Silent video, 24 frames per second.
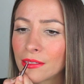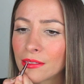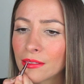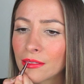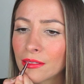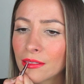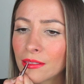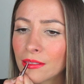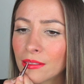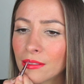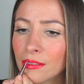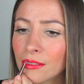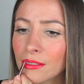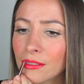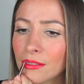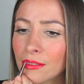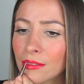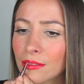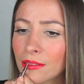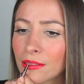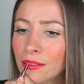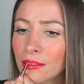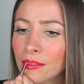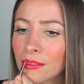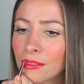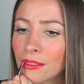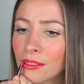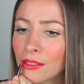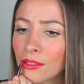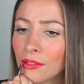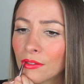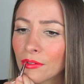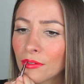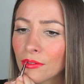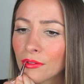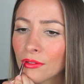So just
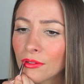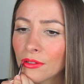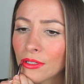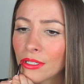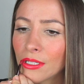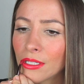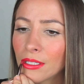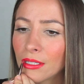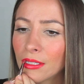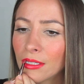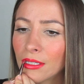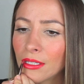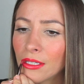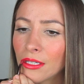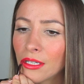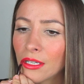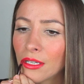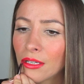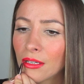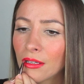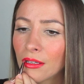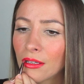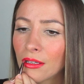really